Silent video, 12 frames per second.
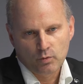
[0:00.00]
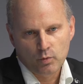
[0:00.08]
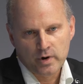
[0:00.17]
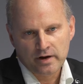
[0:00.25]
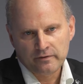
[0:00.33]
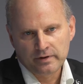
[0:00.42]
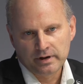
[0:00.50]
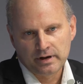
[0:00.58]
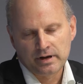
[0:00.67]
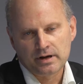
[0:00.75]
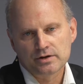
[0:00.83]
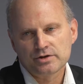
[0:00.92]
We have
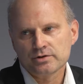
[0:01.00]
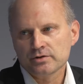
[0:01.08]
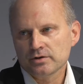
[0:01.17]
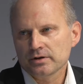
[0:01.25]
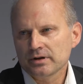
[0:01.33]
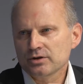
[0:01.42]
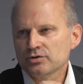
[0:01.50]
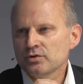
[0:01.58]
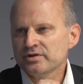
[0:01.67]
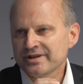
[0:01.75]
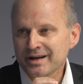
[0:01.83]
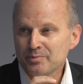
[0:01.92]
a
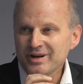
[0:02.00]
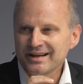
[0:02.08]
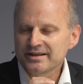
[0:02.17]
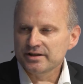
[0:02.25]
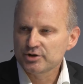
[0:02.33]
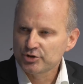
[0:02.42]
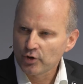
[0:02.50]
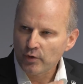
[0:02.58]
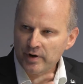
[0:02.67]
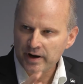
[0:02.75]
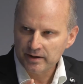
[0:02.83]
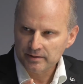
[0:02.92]
sustainability
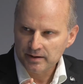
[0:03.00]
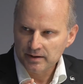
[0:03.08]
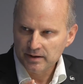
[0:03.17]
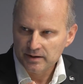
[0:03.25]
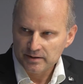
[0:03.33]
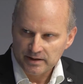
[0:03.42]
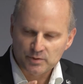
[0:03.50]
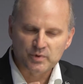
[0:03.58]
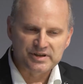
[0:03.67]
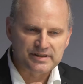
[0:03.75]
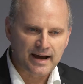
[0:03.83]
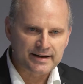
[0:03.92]
journey that we
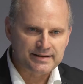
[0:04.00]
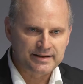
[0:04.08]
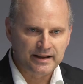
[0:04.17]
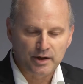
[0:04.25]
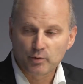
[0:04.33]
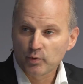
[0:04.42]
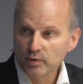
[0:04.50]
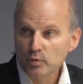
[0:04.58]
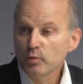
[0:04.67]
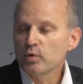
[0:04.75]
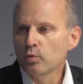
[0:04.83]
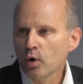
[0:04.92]
started, that
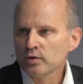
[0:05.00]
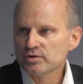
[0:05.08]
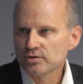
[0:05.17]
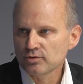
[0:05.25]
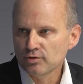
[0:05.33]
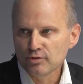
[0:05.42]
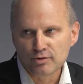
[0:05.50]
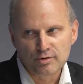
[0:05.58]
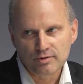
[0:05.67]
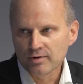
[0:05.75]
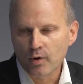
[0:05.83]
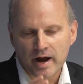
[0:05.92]
we want to
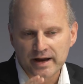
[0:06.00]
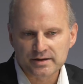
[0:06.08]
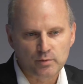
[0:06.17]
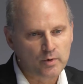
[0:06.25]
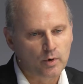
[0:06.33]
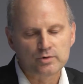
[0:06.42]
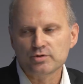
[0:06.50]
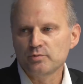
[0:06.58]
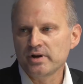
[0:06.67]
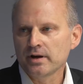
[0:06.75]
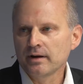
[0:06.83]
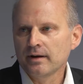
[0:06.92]
go ahead. We want to
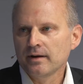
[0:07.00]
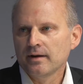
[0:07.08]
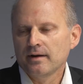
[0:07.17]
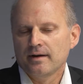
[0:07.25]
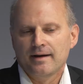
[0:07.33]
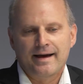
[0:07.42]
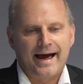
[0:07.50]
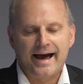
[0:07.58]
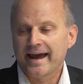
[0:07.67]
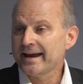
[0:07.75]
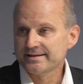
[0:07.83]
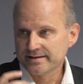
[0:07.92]
be
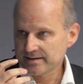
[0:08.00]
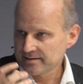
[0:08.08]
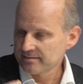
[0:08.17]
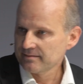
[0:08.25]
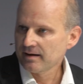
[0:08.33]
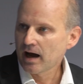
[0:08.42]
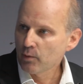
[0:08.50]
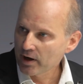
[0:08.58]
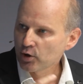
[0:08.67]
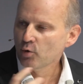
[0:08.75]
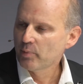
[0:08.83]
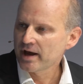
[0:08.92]
ahead our
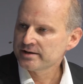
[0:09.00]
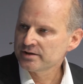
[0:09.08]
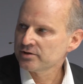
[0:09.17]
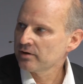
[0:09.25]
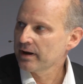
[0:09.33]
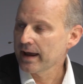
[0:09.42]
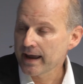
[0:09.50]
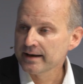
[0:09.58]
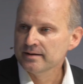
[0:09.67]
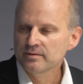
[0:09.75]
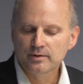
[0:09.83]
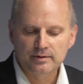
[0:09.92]
competitor, and
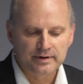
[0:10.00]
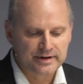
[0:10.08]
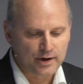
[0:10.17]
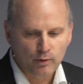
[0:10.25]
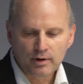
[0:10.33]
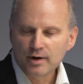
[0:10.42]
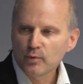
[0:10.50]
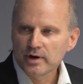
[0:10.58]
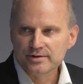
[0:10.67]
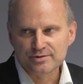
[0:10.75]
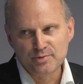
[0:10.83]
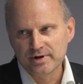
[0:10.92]
the only way
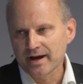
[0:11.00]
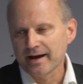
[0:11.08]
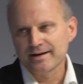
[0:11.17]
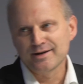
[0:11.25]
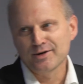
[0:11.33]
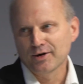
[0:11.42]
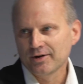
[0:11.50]
to be ahead